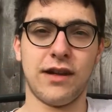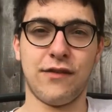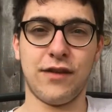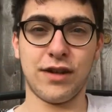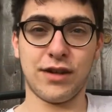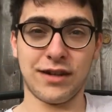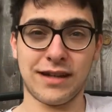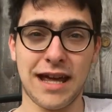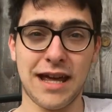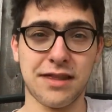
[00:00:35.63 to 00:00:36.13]

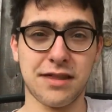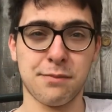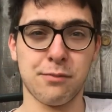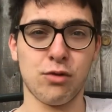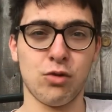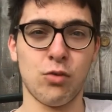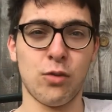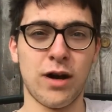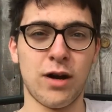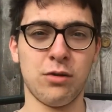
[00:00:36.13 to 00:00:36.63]
he could head the
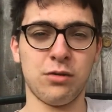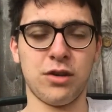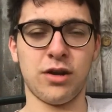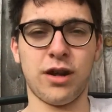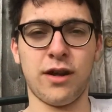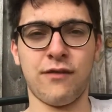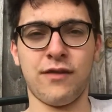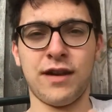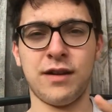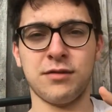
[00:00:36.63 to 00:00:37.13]
ball well, you
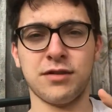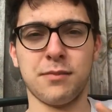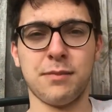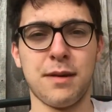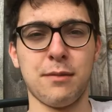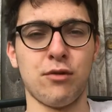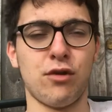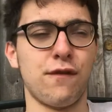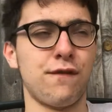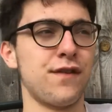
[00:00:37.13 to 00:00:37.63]
know, if he was a
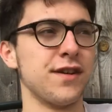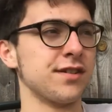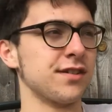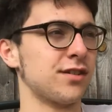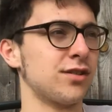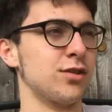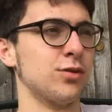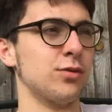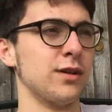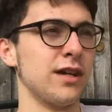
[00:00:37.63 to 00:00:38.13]
bit more
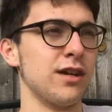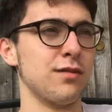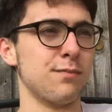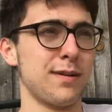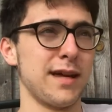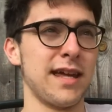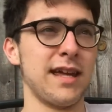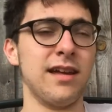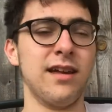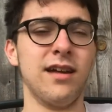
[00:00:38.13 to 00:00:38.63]
physical, he would
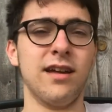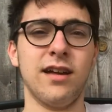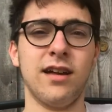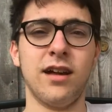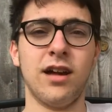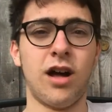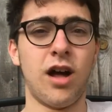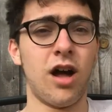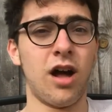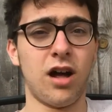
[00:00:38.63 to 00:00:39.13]
be,
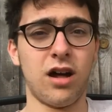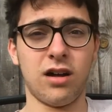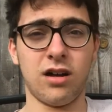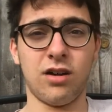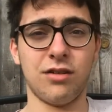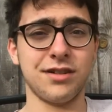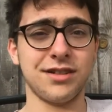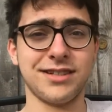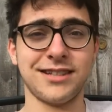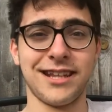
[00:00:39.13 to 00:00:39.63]

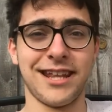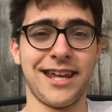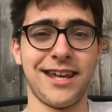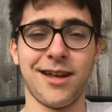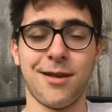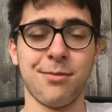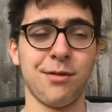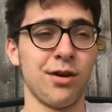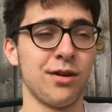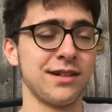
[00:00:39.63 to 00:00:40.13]
honestly,
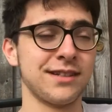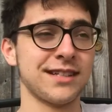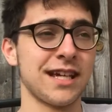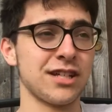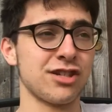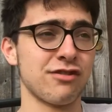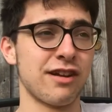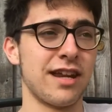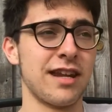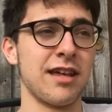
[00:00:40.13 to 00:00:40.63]
I'm not
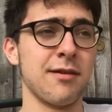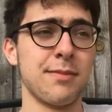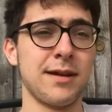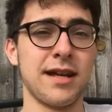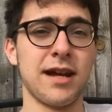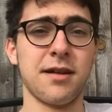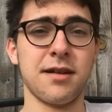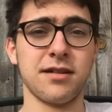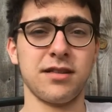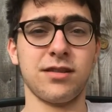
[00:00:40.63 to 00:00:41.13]
exaggerating, he'd be
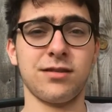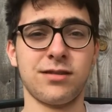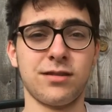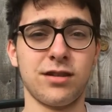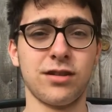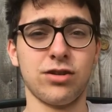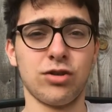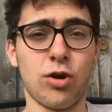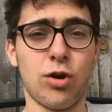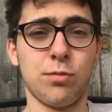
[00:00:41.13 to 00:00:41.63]
at
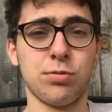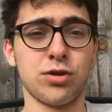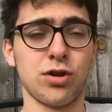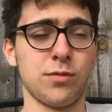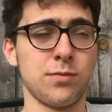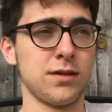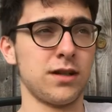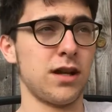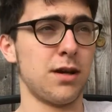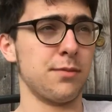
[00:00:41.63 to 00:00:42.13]
the
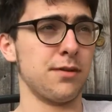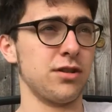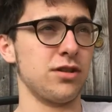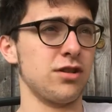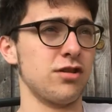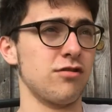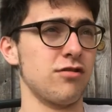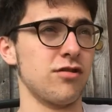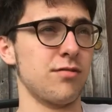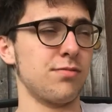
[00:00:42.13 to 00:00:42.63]
top club in
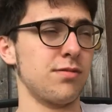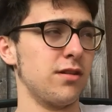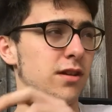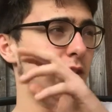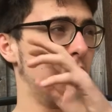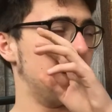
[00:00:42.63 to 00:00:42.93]
Europe.